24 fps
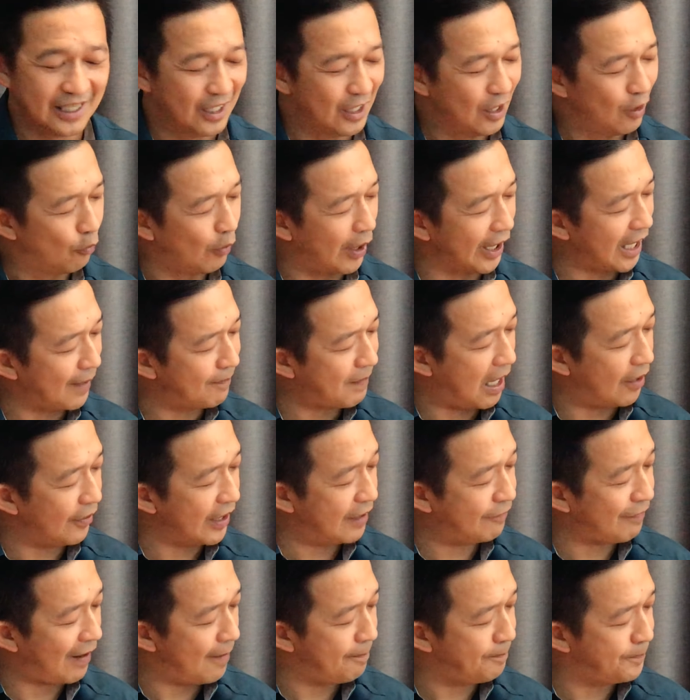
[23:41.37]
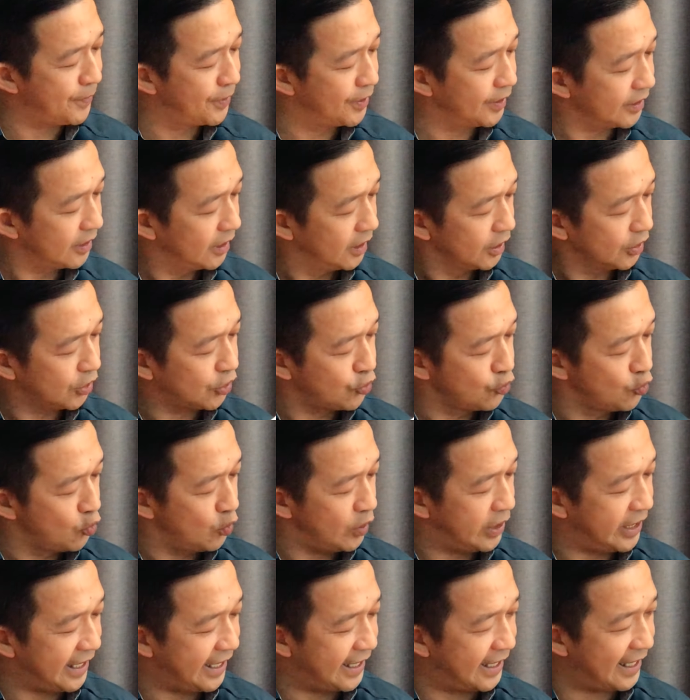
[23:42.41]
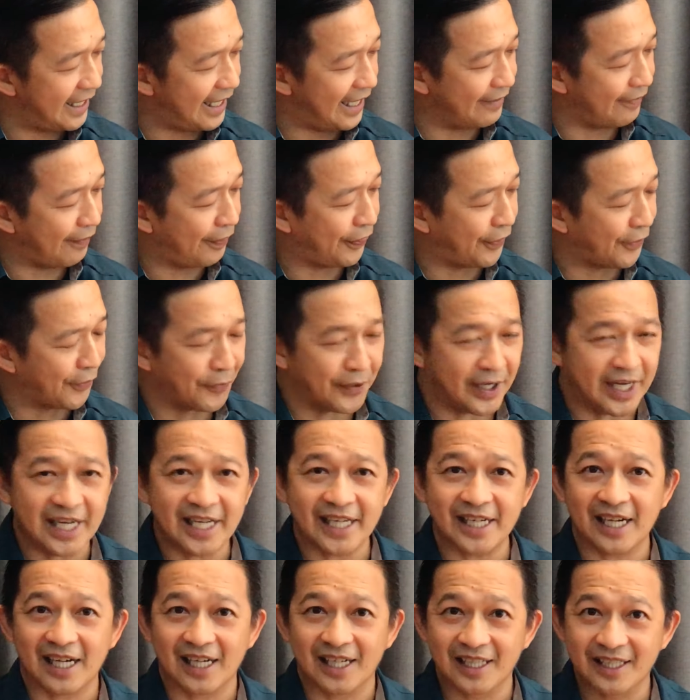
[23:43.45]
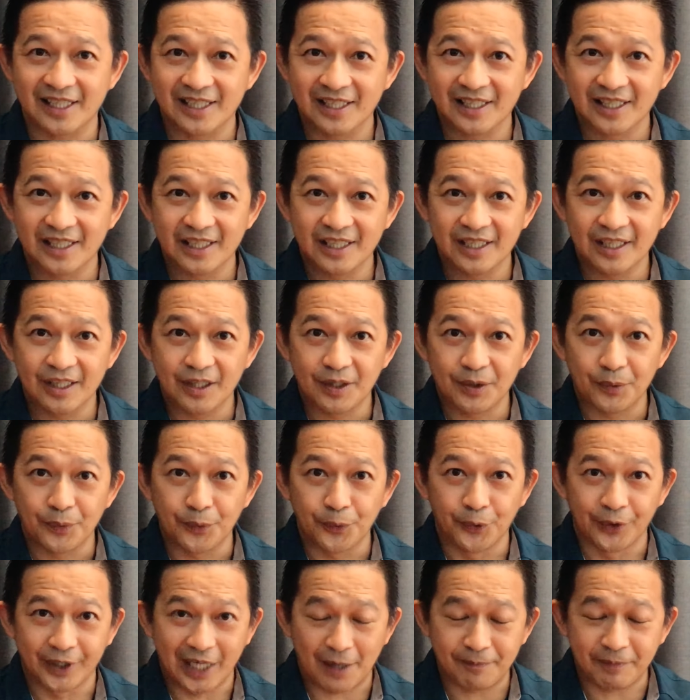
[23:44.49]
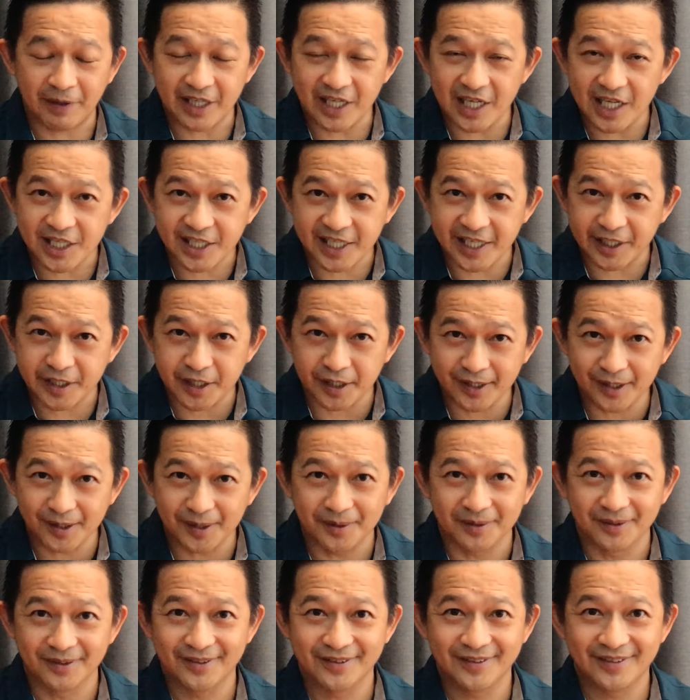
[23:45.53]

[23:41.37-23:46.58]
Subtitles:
What about if I put 2 here and 3 here? Would that be easy to do?